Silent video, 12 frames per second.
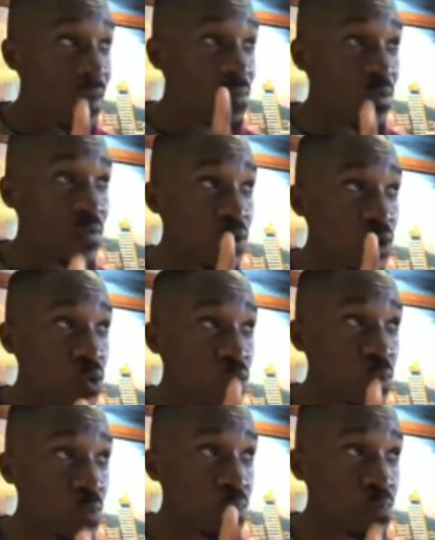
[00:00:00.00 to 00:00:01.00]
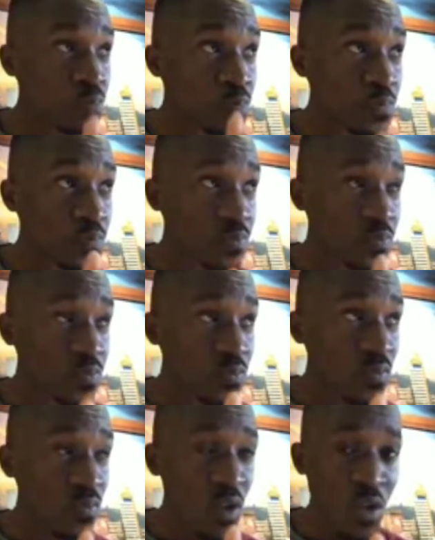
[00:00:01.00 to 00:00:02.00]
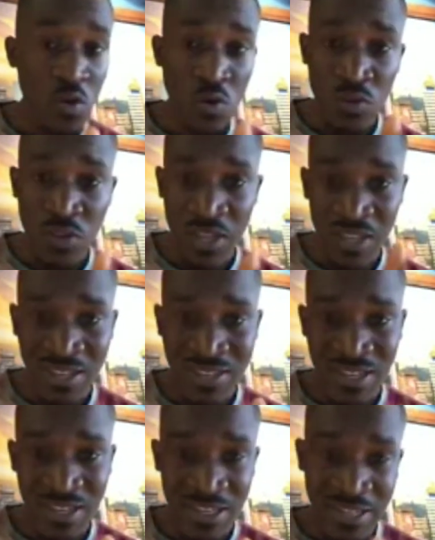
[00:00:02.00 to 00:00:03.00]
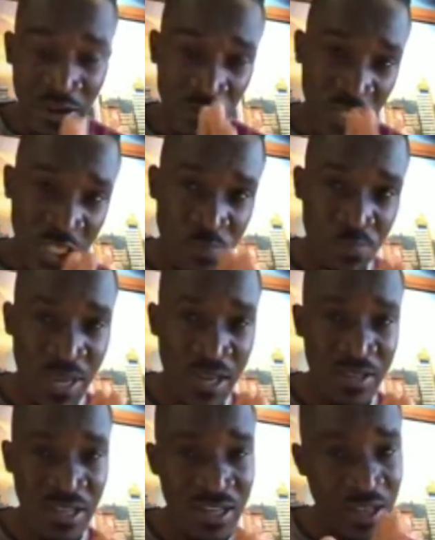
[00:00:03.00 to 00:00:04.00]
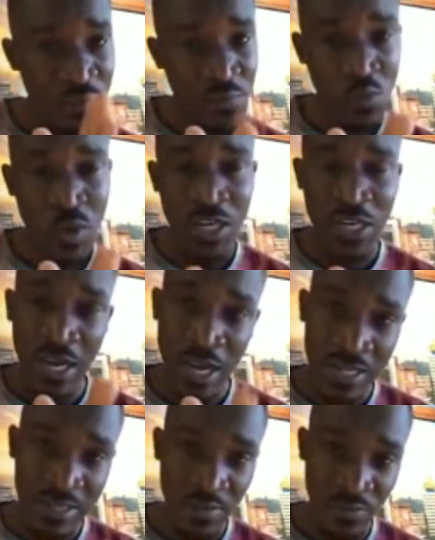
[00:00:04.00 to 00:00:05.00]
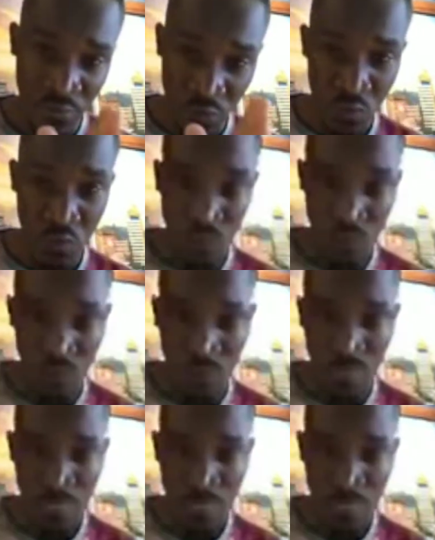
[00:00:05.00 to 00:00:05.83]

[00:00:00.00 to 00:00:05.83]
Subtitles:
some of you on the internet, I respect that everyone has a view.